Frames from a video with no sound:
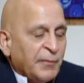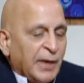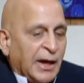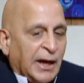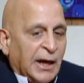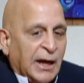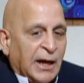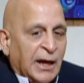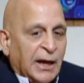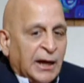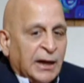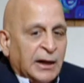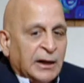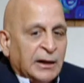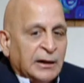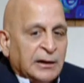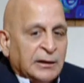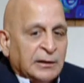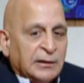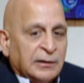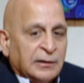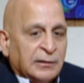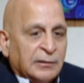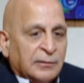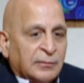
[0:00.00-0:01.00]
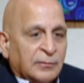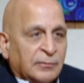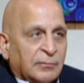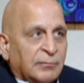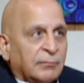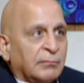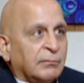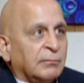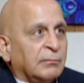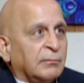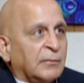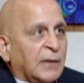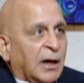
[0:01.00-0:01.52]
and
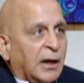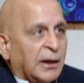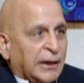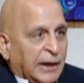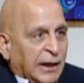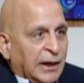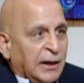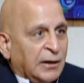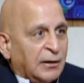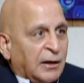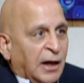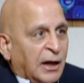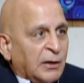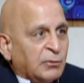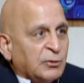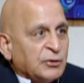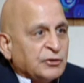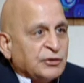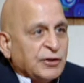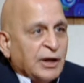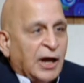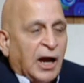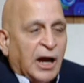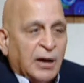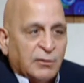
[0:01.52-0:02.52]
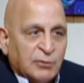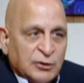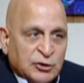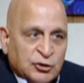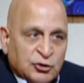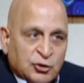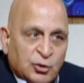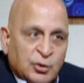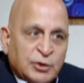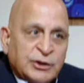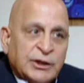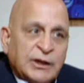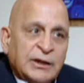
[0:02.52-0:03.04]
again, I would say I was
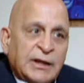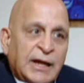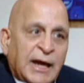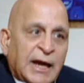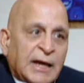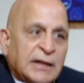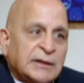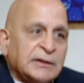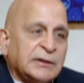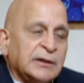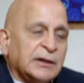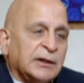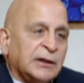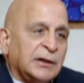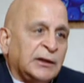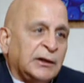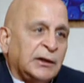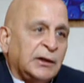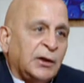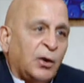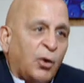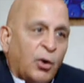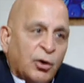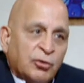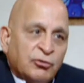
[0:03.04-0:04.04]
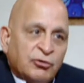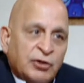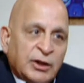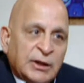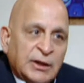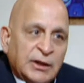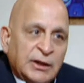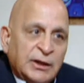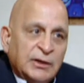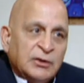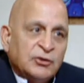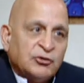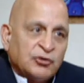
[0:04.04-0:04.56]
chosen as the
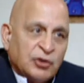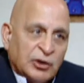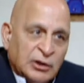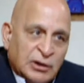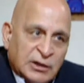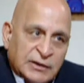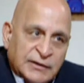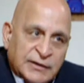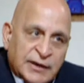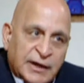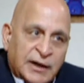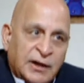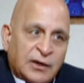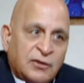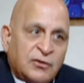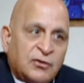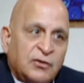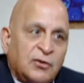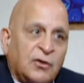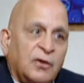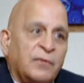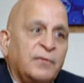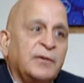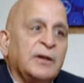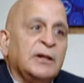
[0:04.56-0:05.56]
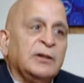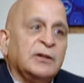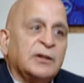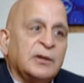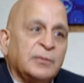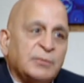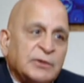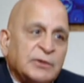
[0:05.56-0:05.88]
Honorary General Secretary of Indian